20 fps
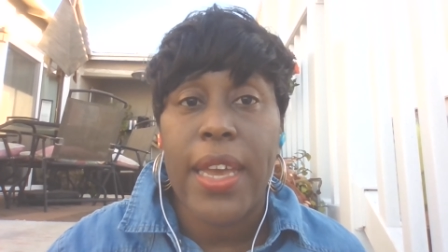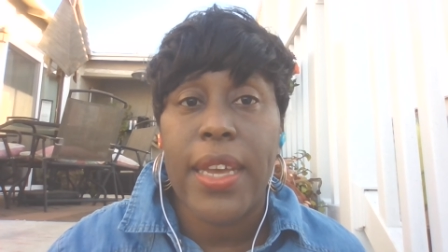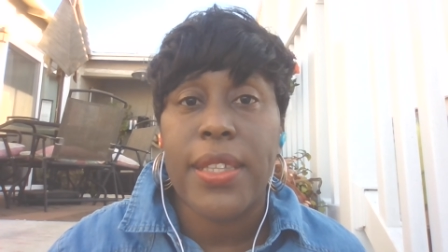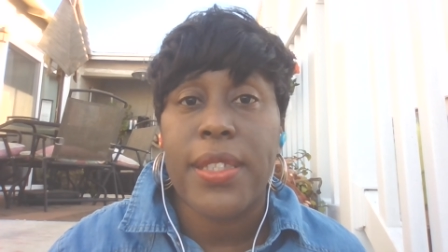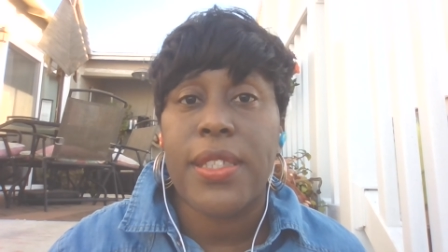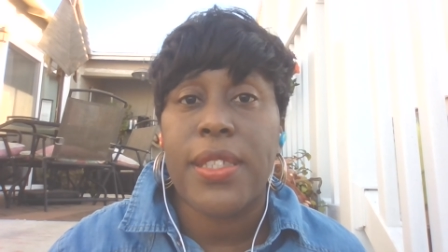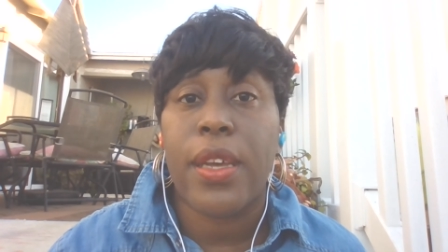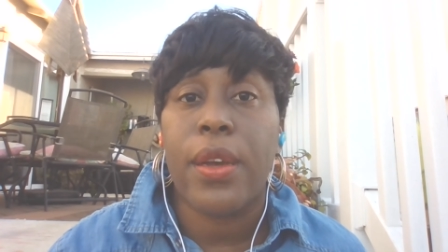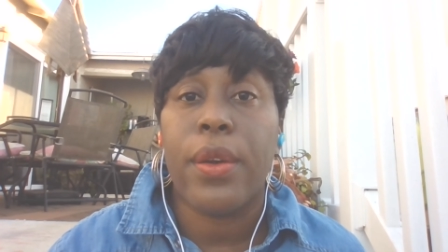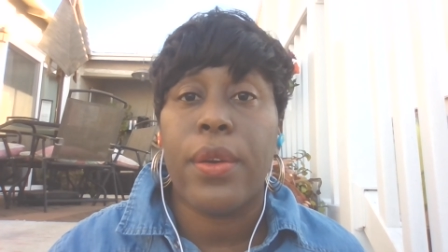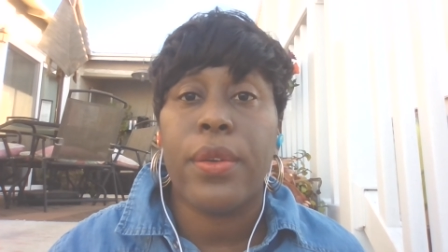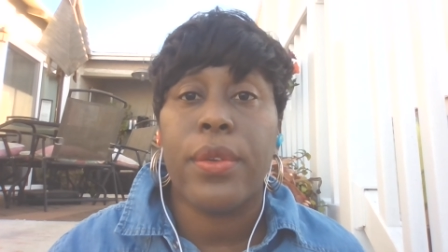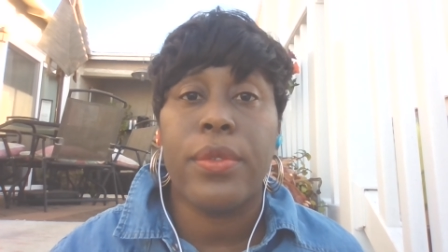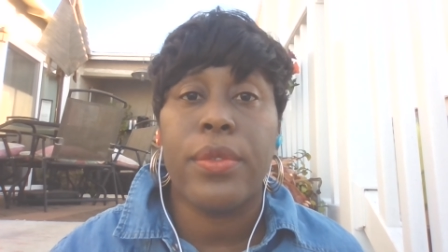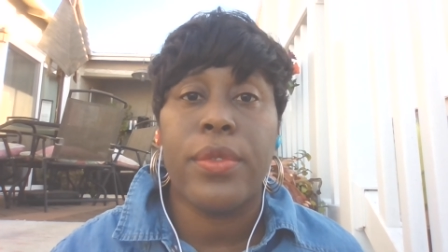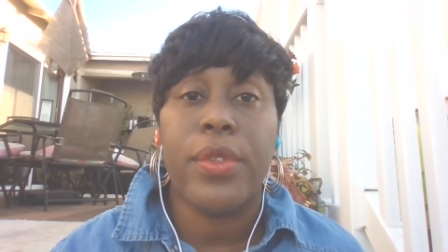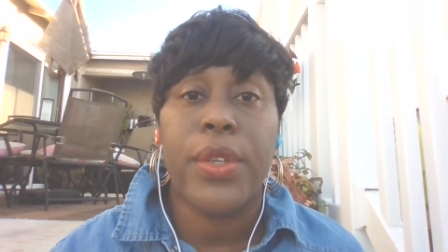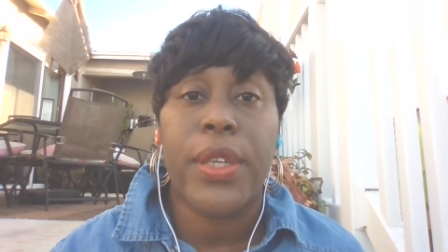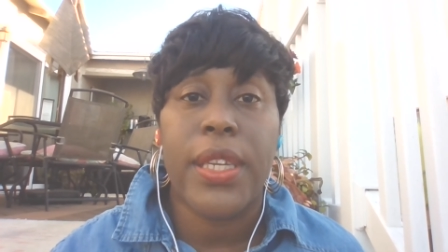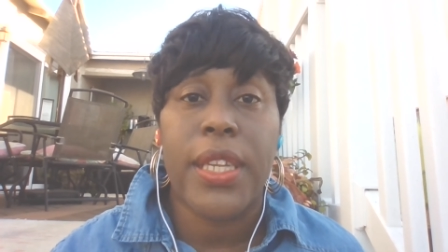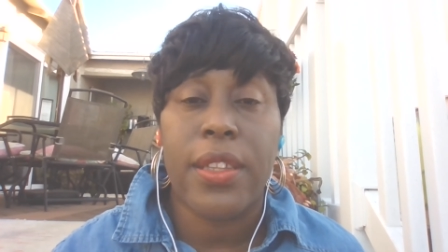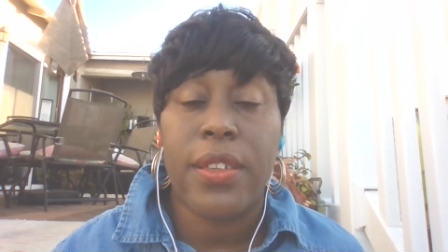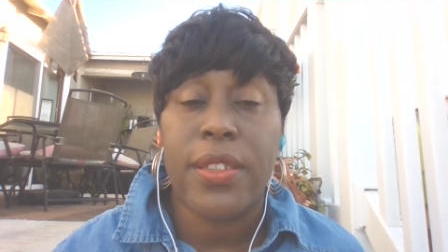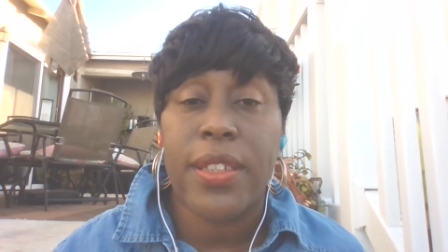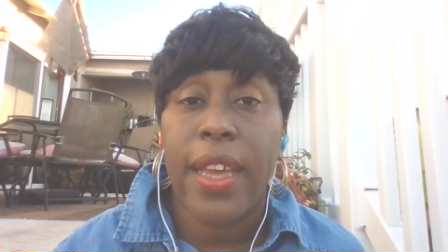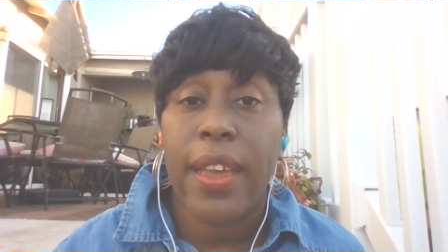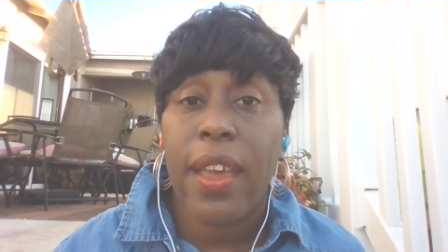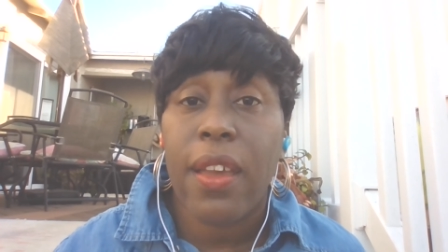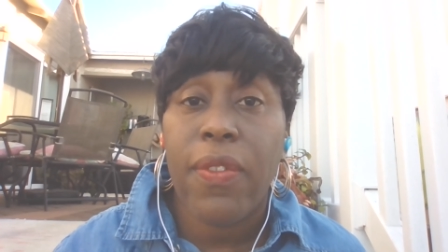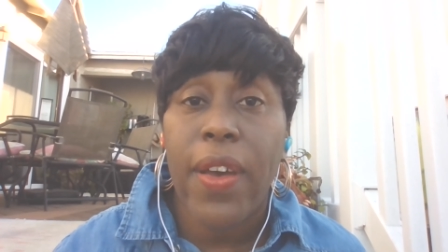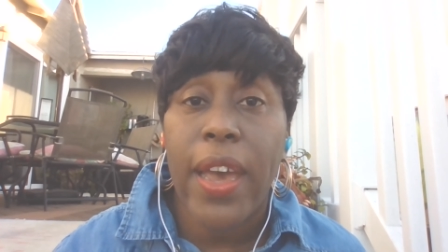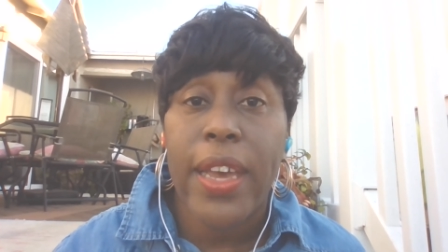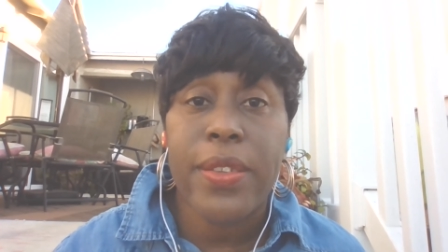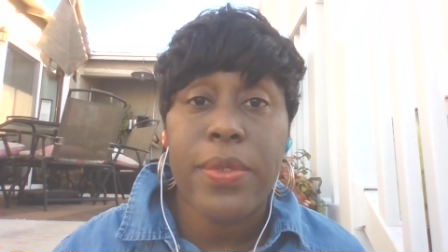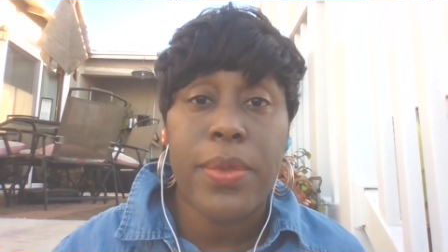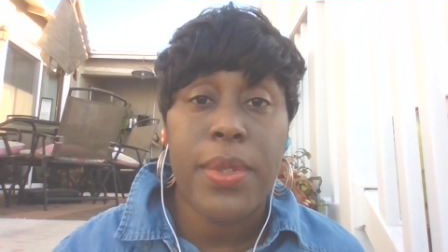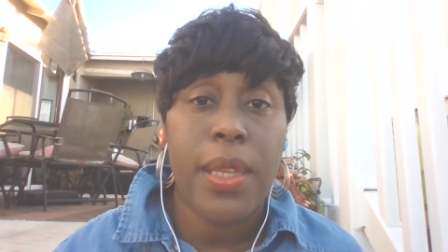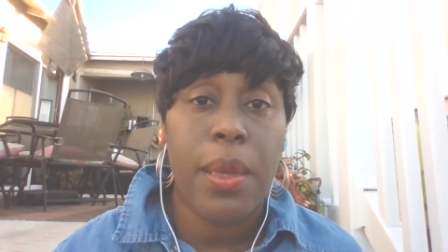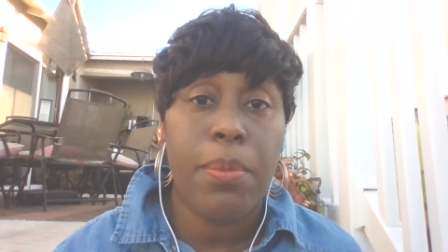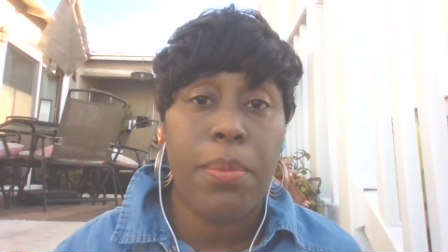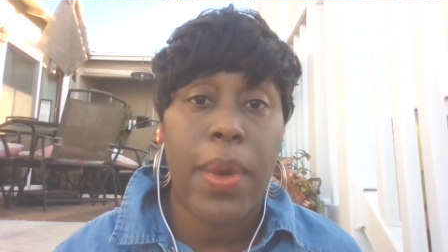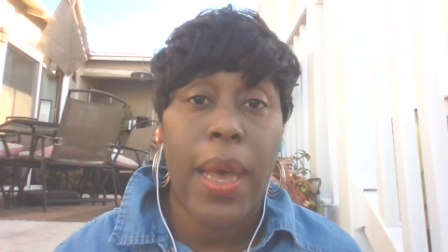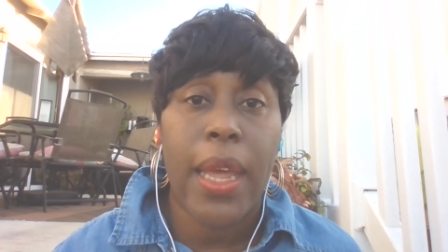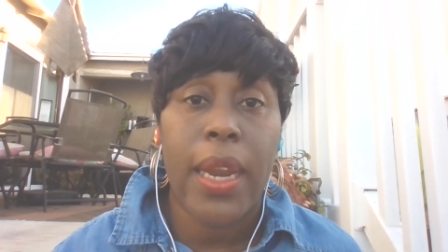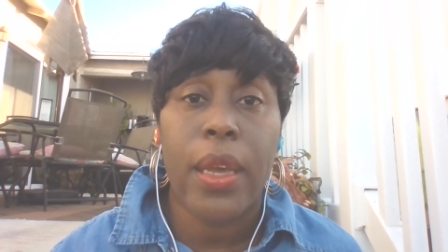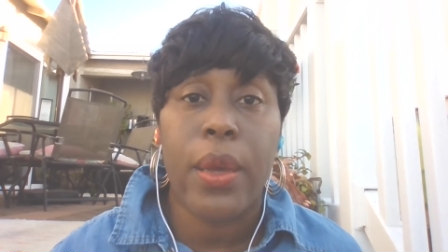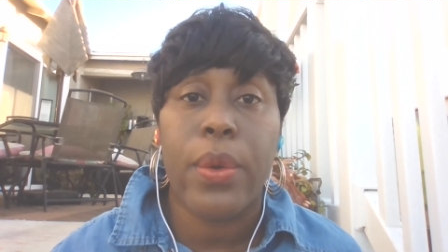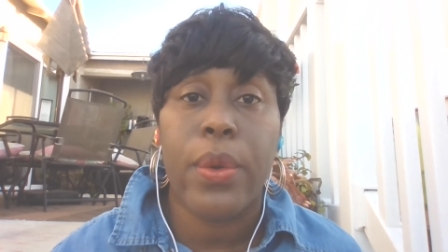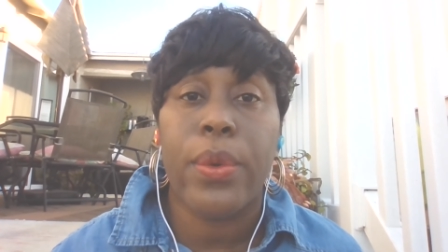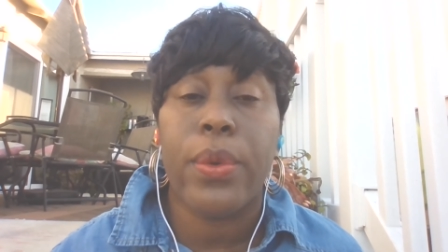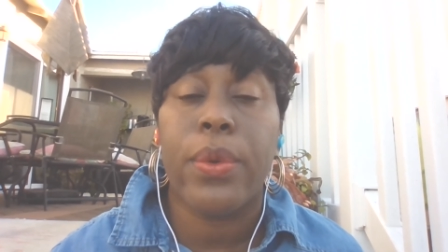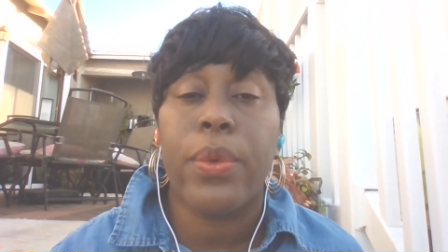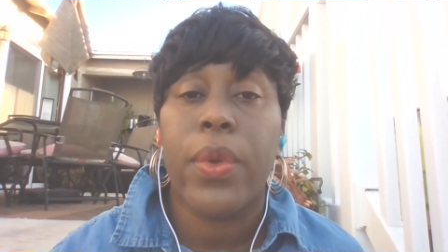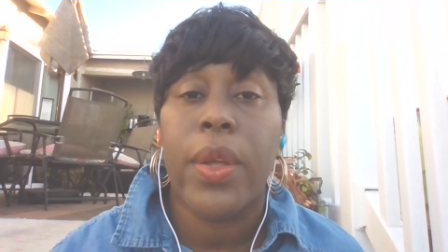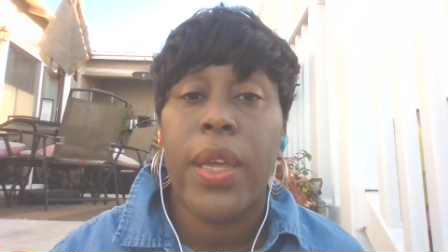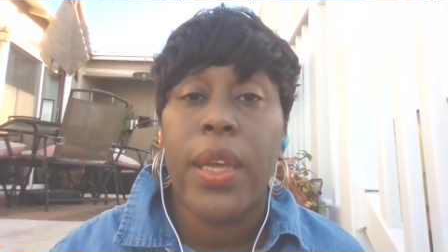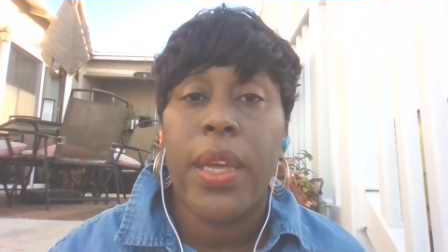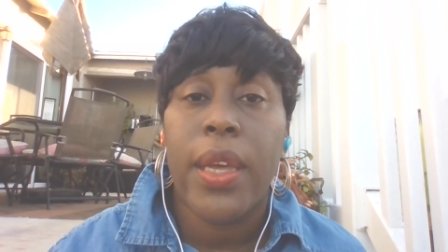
And so you can either take advice from somebody who